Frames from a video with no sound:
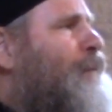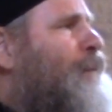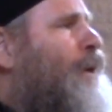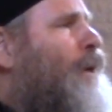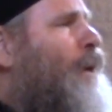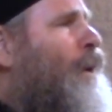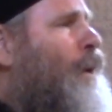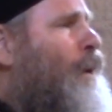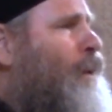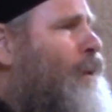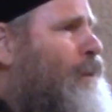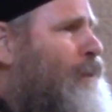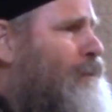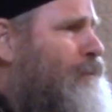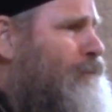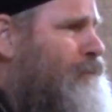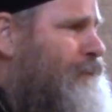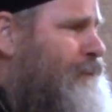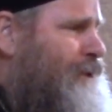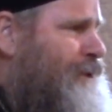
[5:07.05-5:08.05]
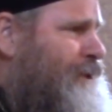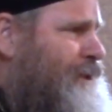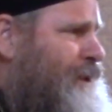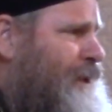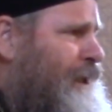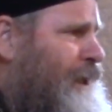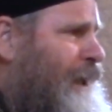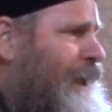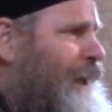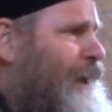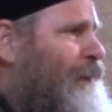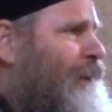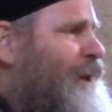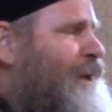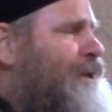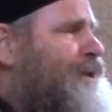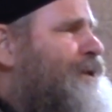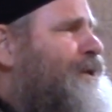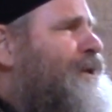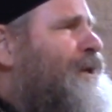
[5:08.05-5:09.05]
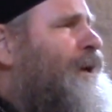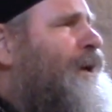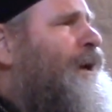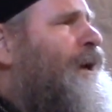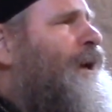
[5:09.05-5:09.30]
homes in which